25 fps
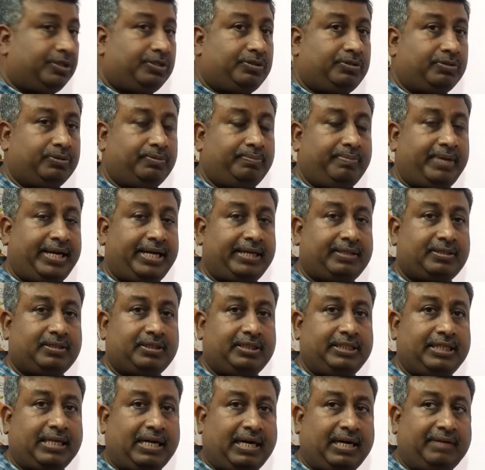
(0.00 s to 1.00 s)
to make
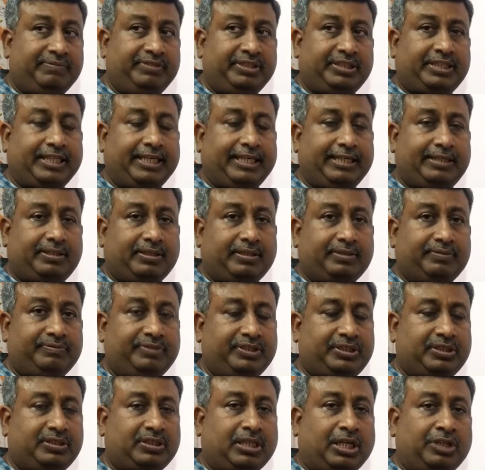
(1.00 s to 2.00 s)
the habitat
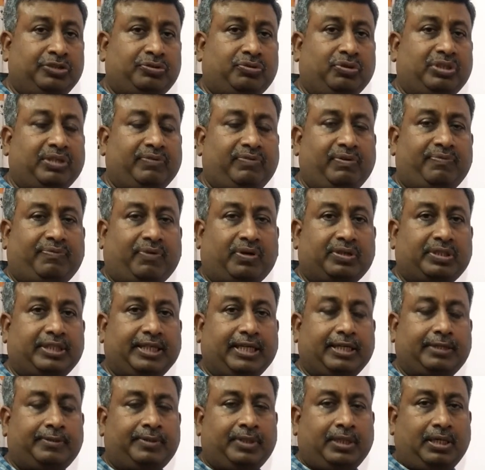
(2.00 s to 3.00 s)
which is unsuitable for
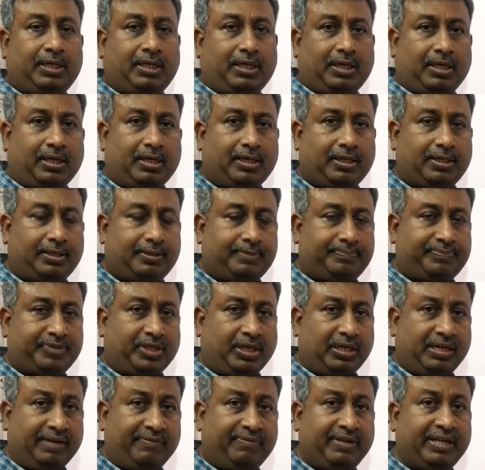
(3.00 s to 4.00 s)
their
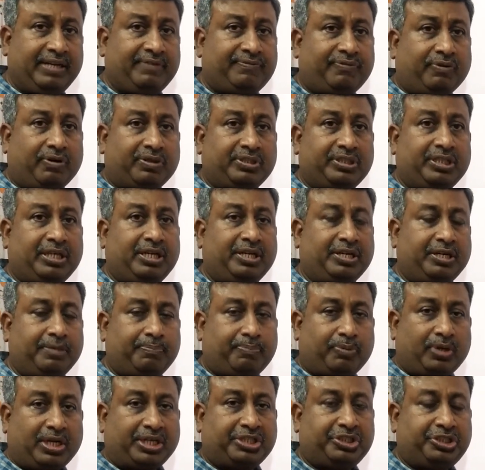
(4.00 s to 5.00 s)
living, for their
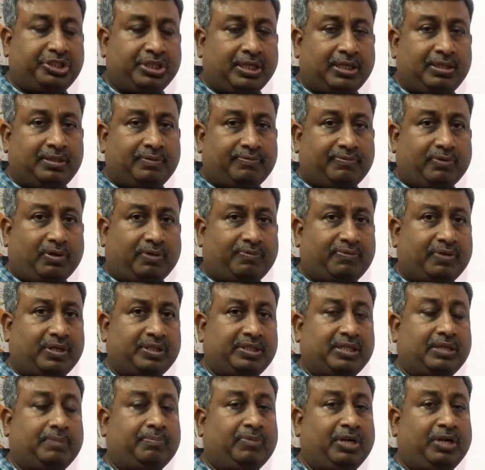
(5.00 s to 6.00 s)
reproduction, for their